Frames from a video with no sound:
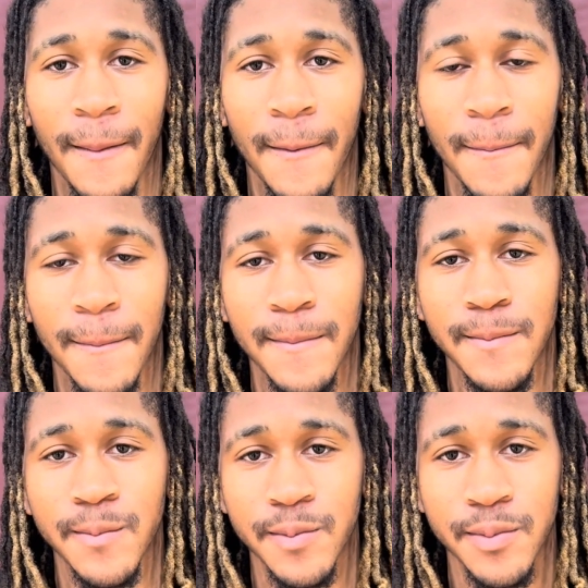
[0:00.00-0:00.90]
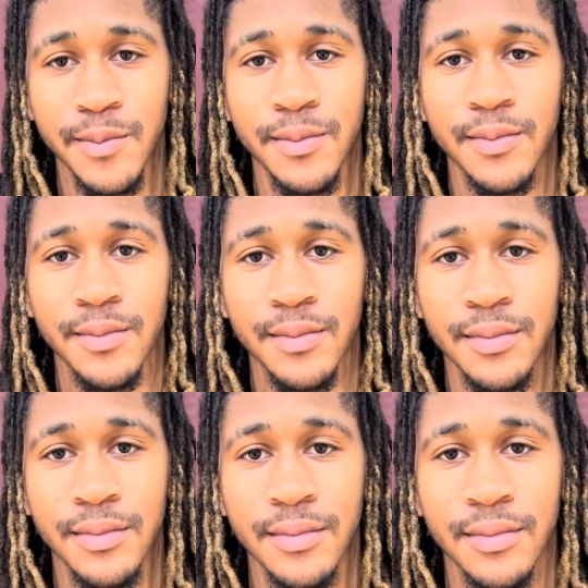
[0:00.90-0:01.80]
Yeah, and
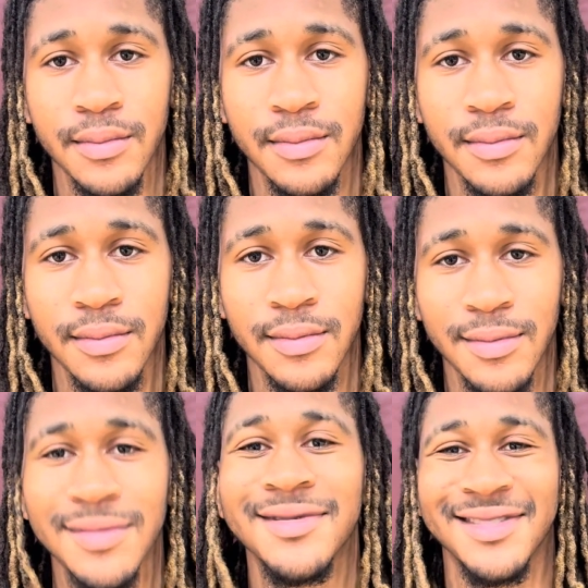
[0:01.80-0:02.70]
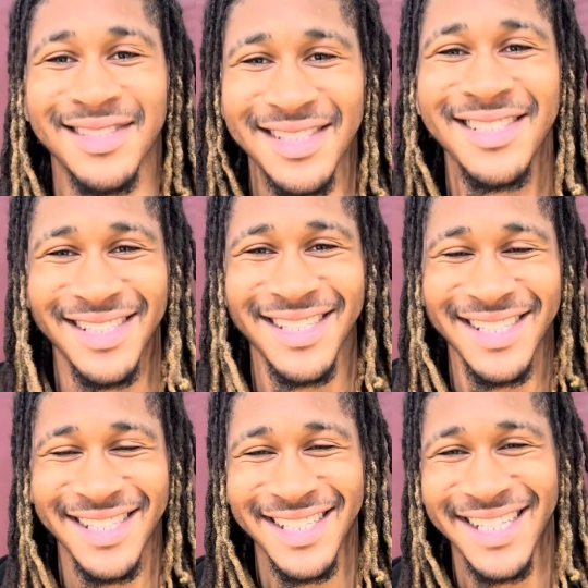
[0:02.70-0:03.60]
we'll wait for
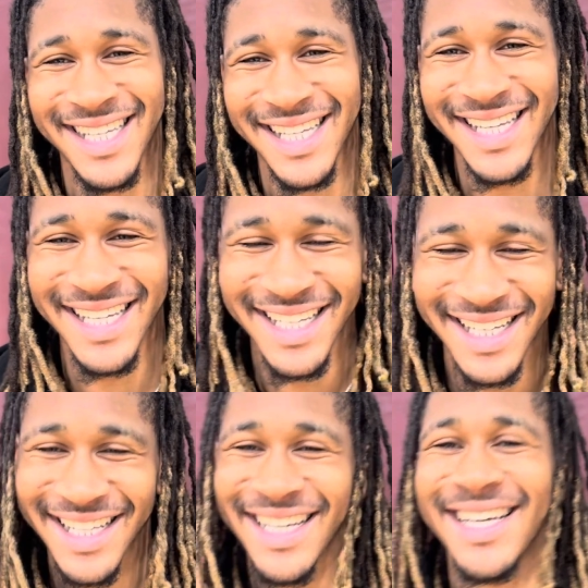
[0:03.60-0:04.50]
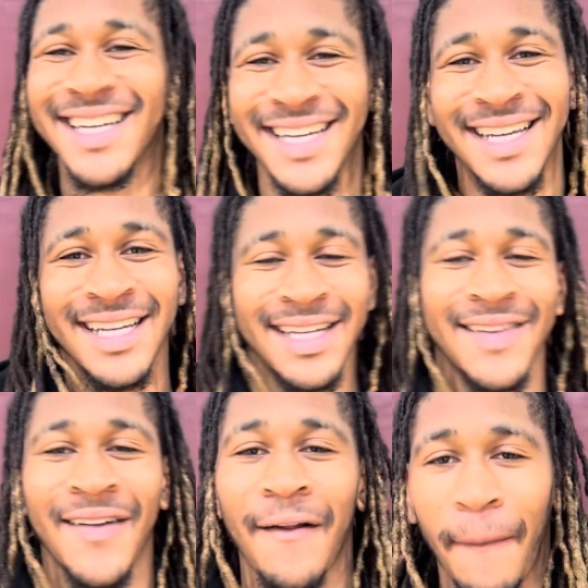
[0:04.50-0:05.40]
that to go. I'm
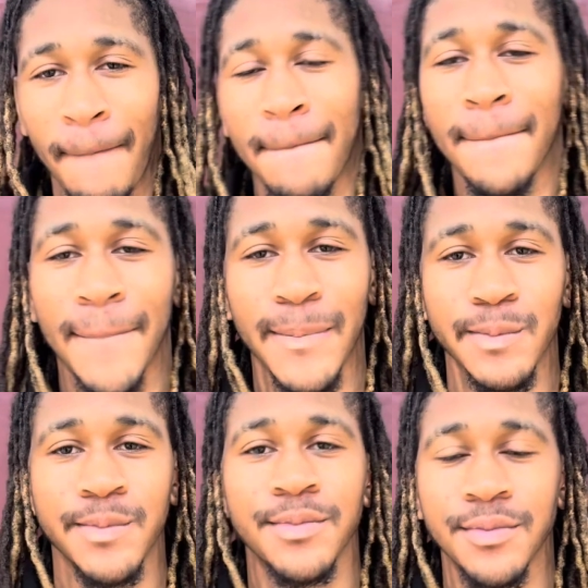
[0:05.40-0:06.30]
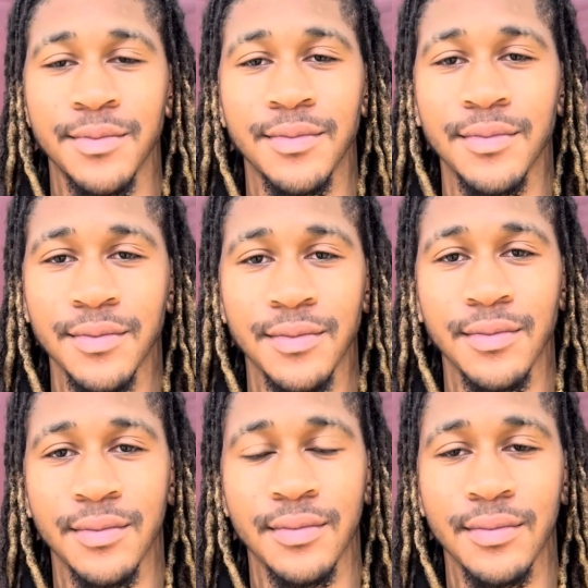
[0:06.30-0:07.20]
trying to think what else to ask you here. I
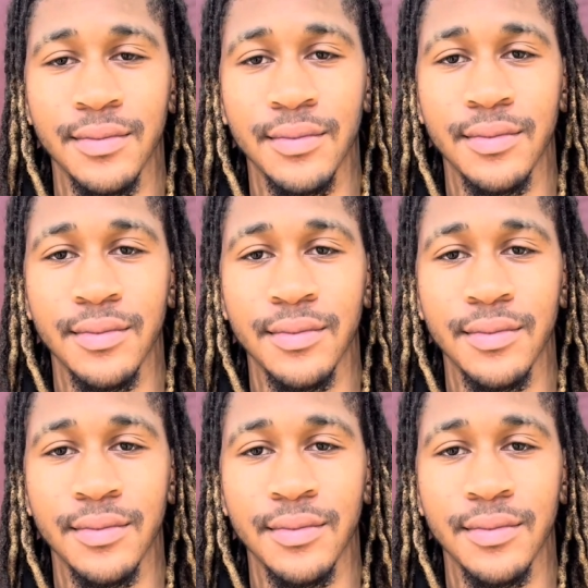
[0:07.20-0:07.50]
mean, just...